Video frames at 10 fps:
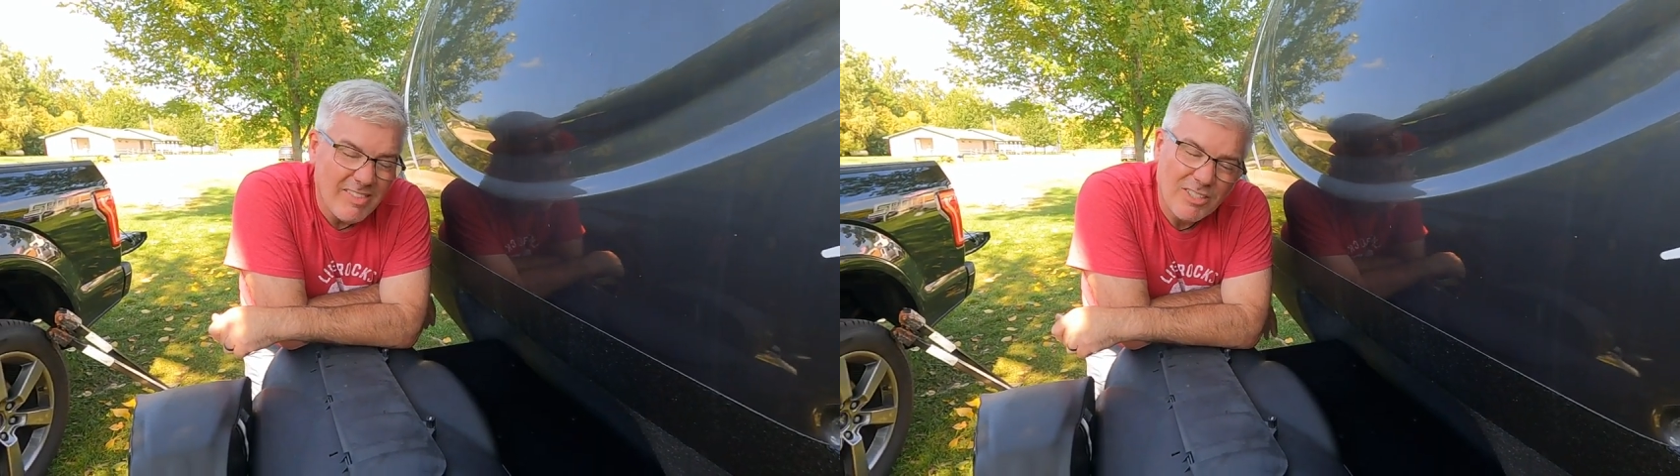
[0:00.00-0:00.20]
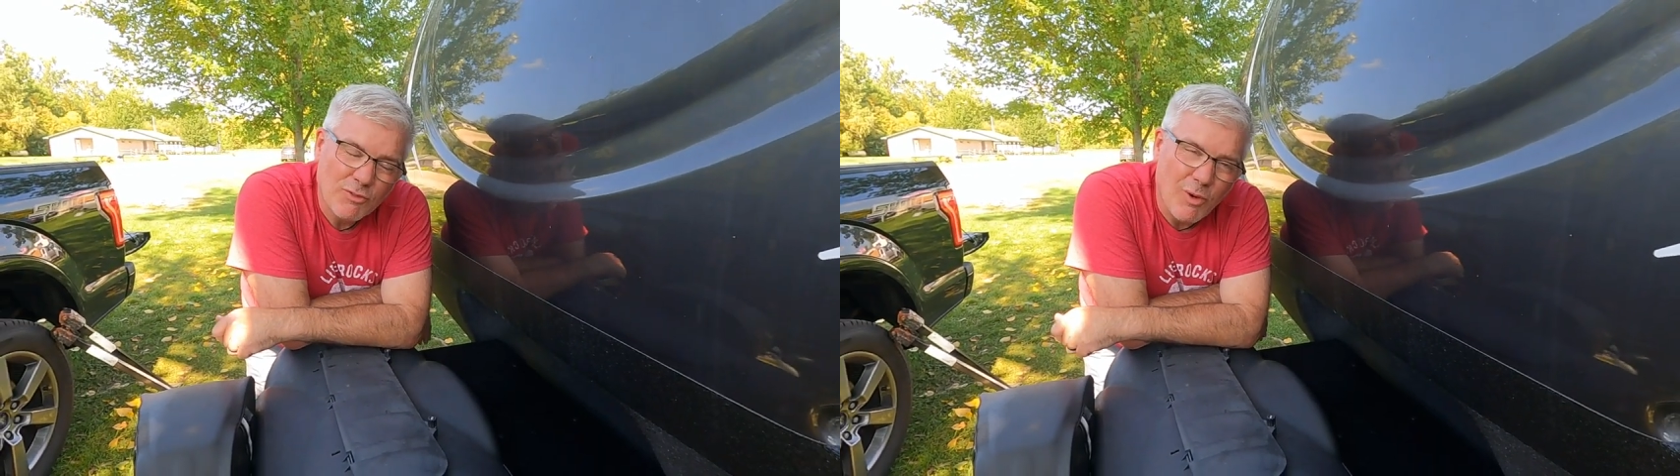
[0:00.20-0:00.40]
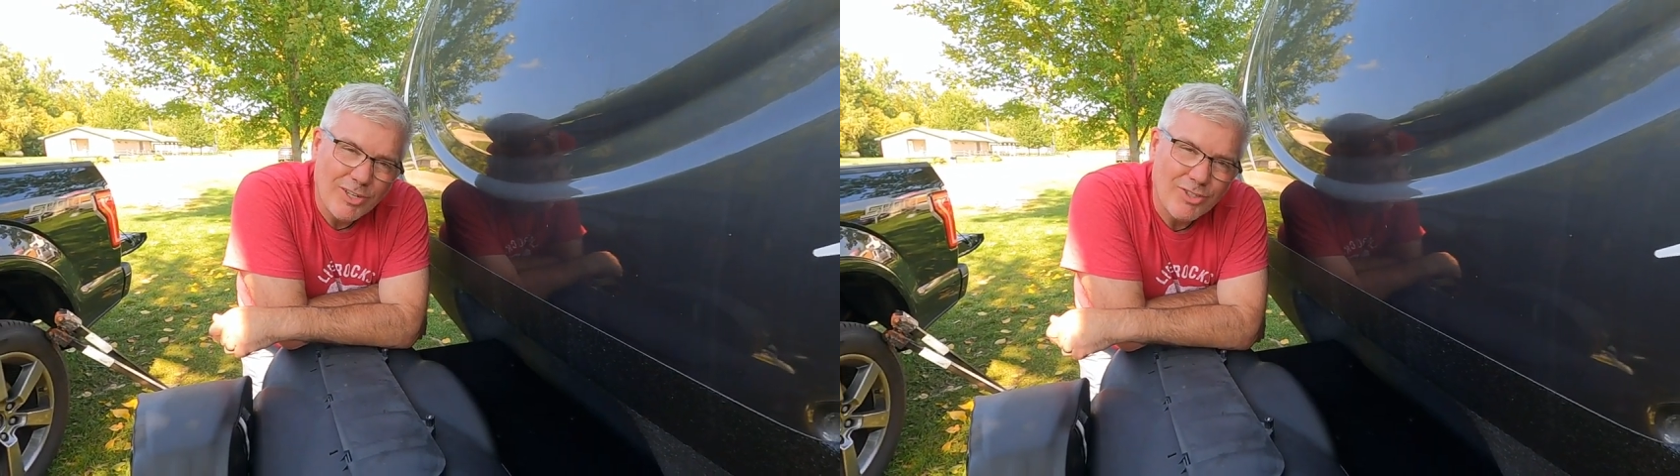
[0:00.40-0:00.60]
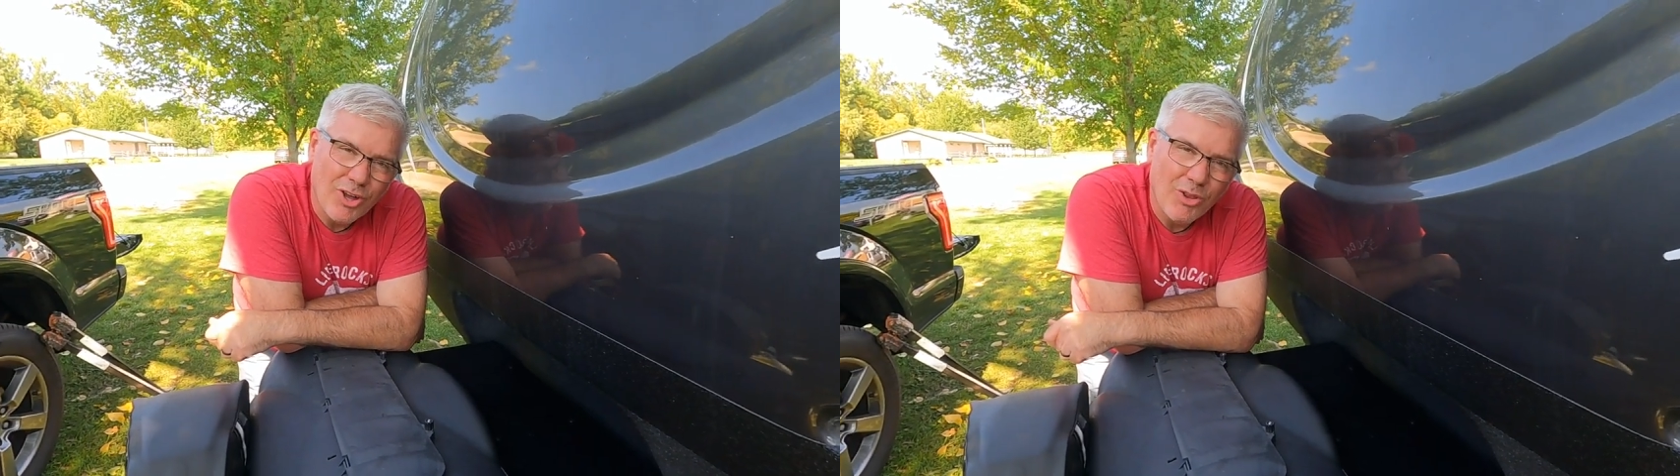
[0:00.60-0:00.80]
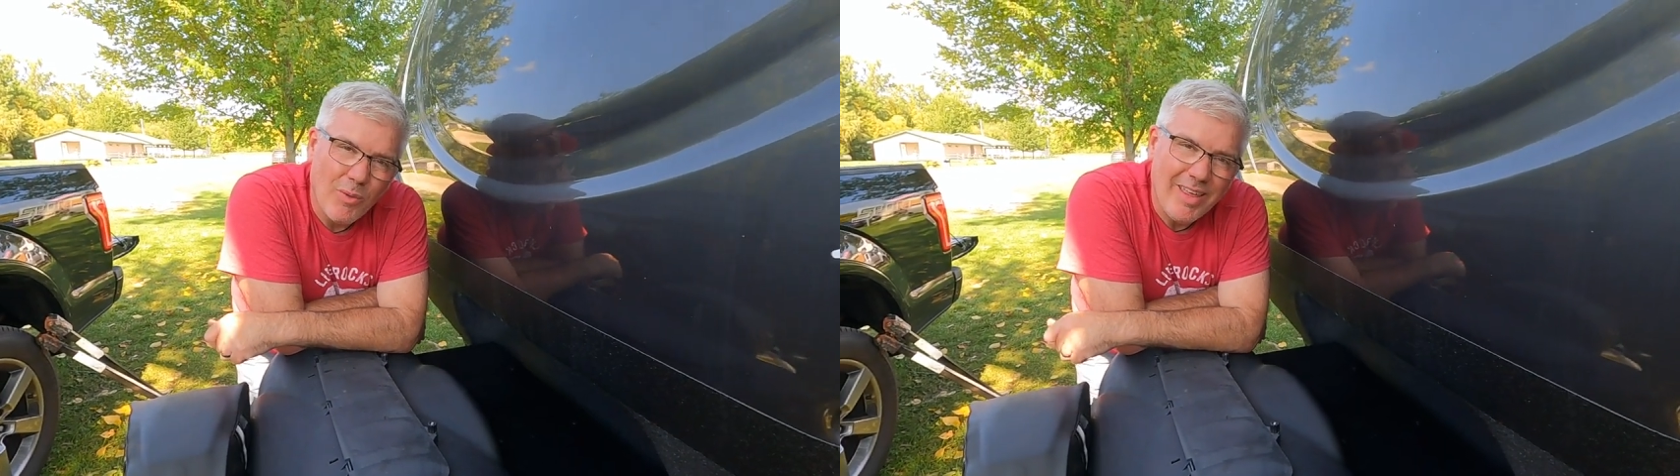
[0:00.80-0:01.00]
Thanks for
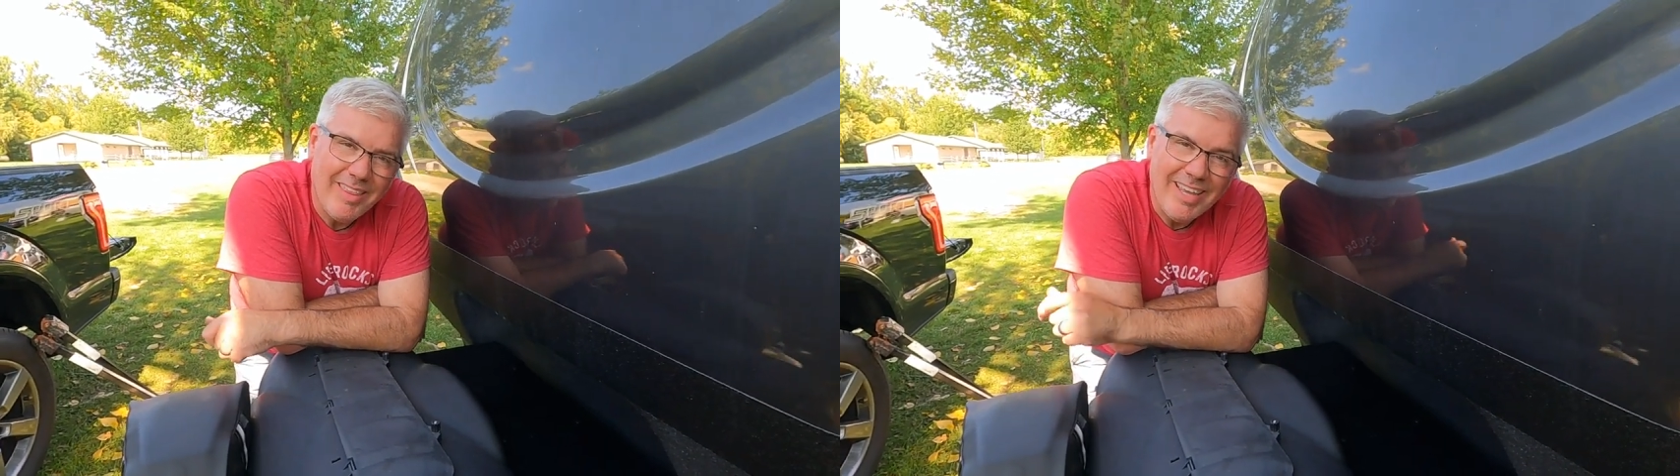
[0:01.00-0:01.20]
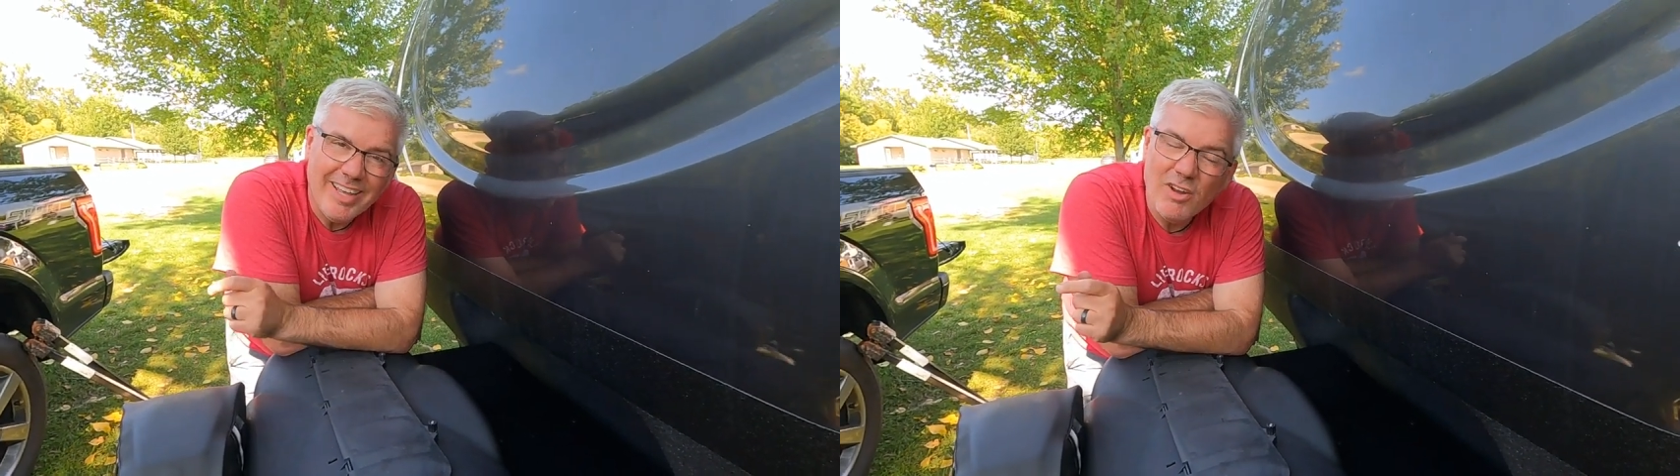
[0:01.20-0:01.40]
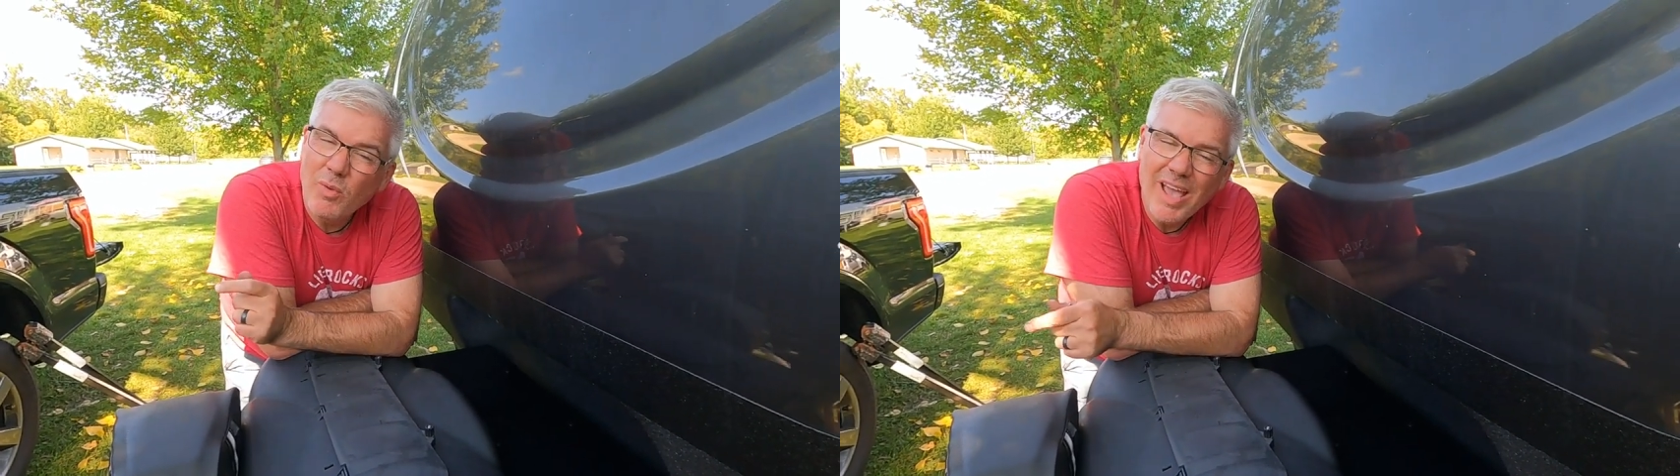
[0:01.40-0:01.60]
watching all the way to the end.